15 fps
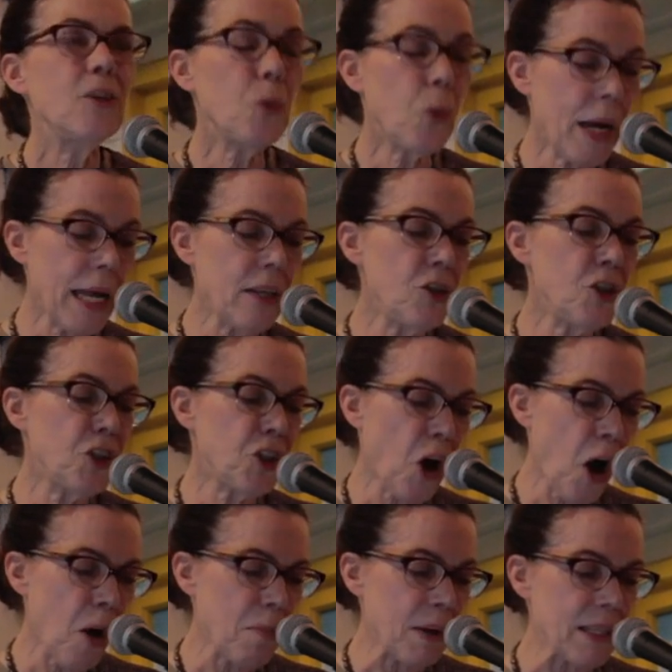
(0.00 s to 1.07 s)
Twin
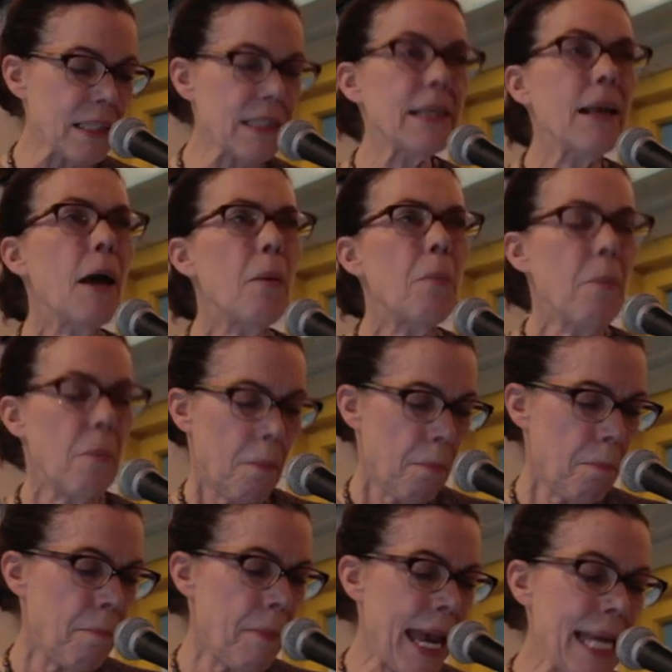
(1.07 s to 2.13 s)
shamans,
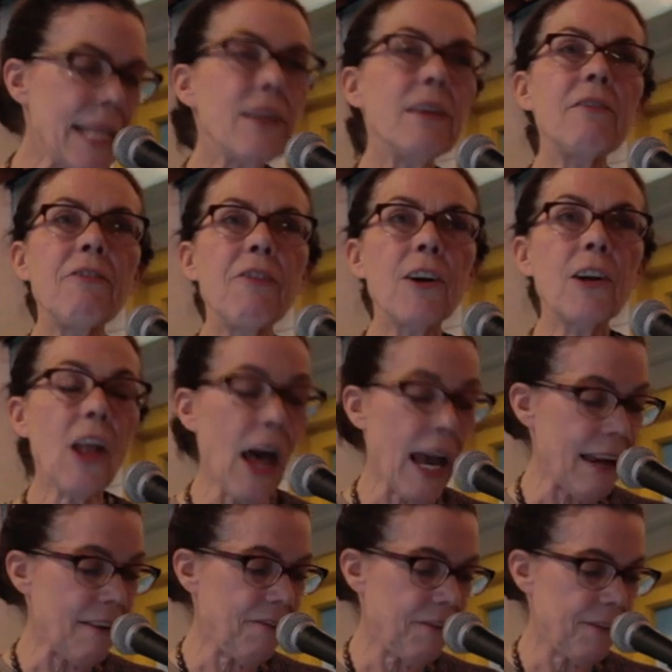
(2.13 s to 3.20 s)
mated for
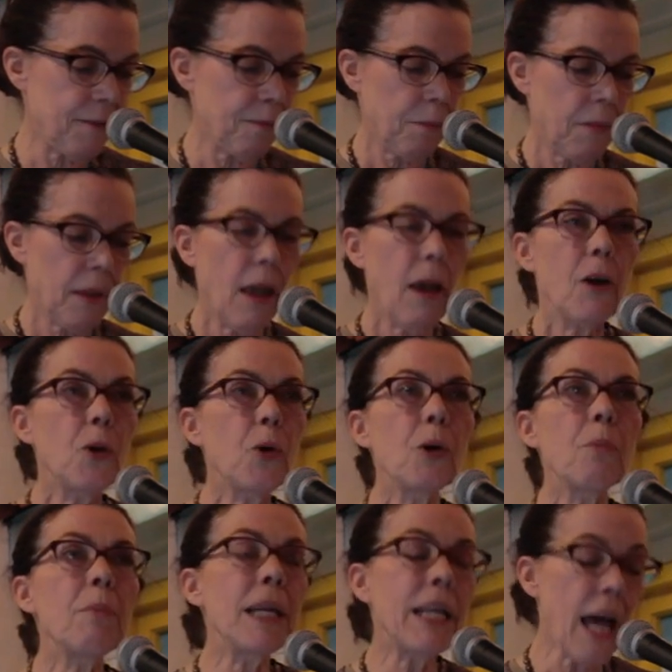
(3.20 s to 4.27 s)
life,
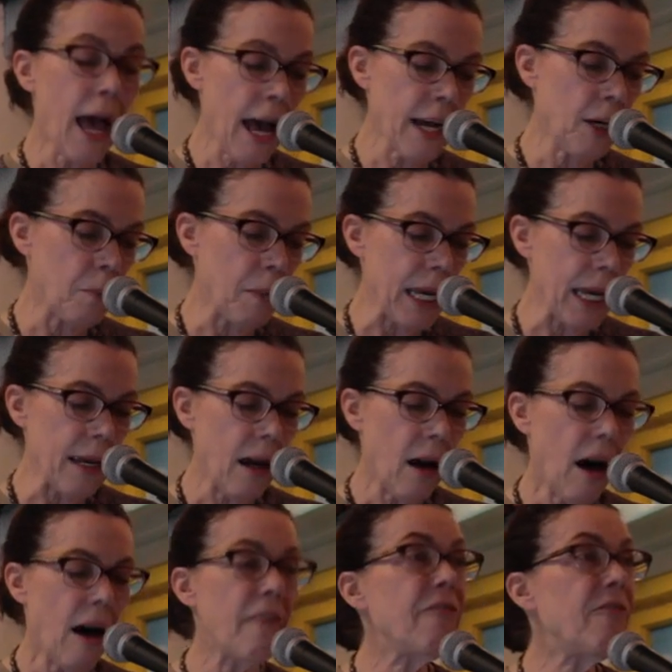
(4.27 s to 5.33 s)
your monogamy
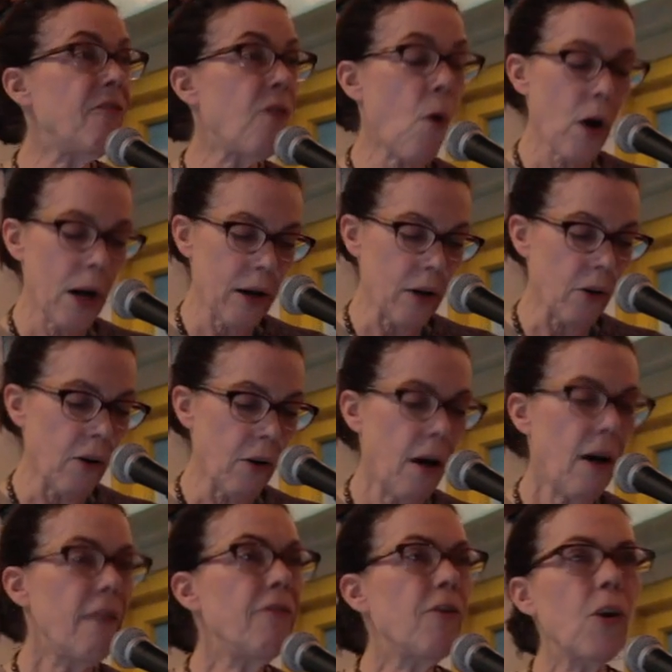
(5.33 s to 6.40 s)
a foil
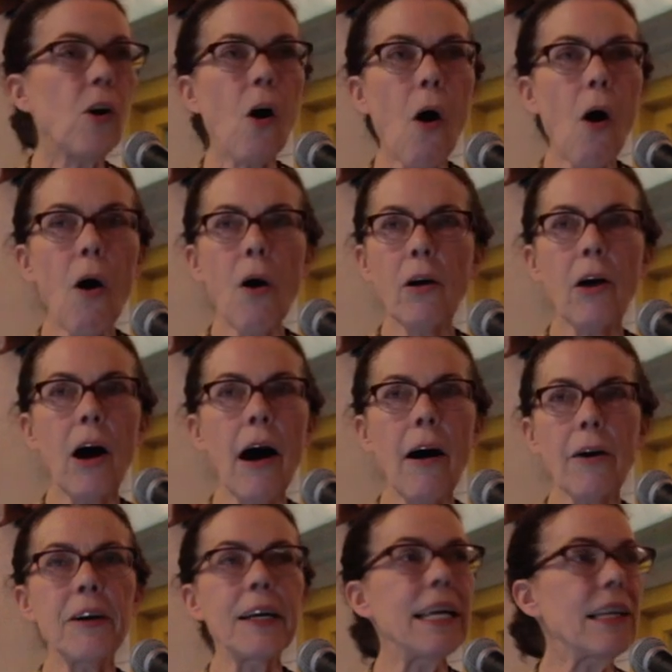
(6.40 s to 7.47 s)
for all
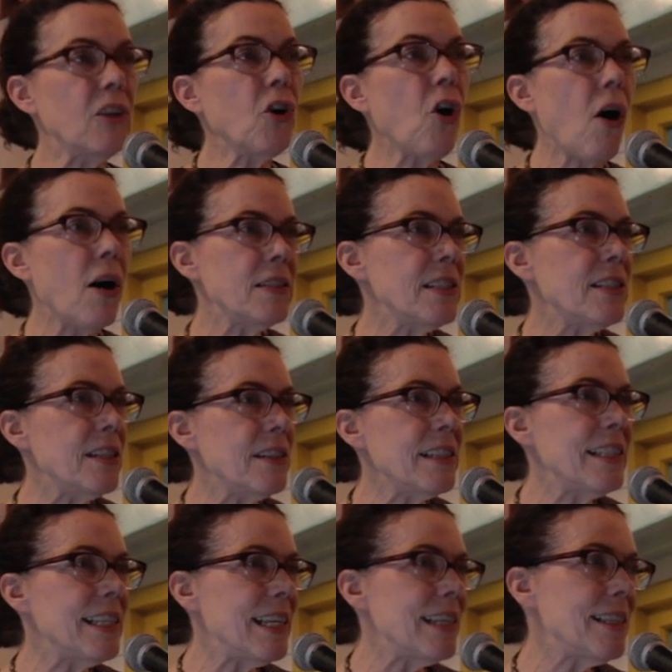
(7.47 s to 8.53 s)
our
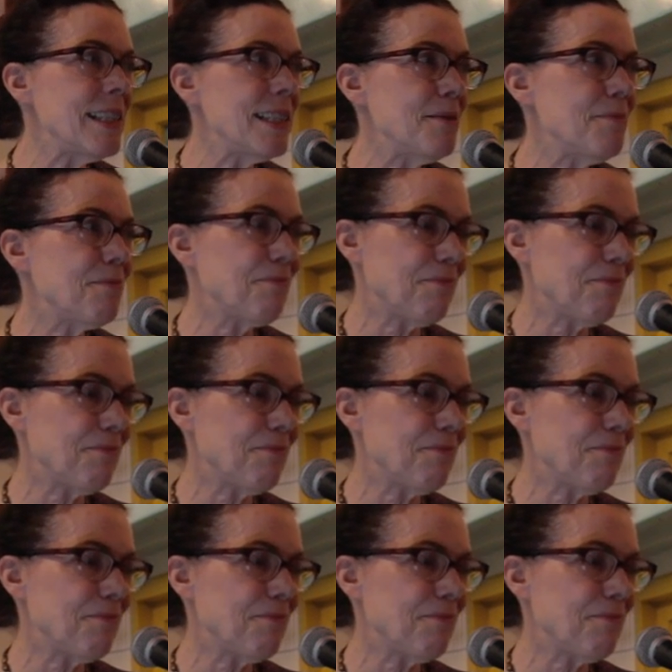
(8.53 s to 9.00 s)
inconstancies.